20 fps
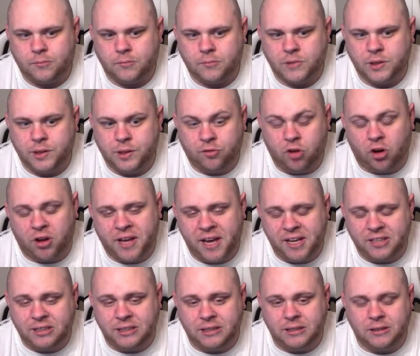You've got
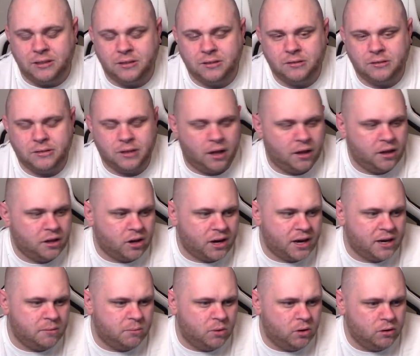Kessie. You got
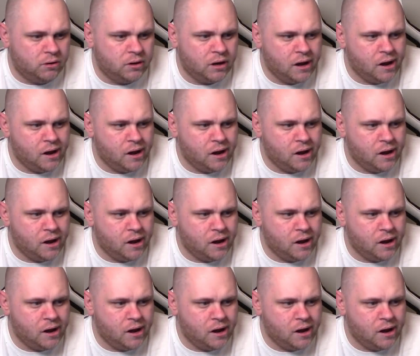any more?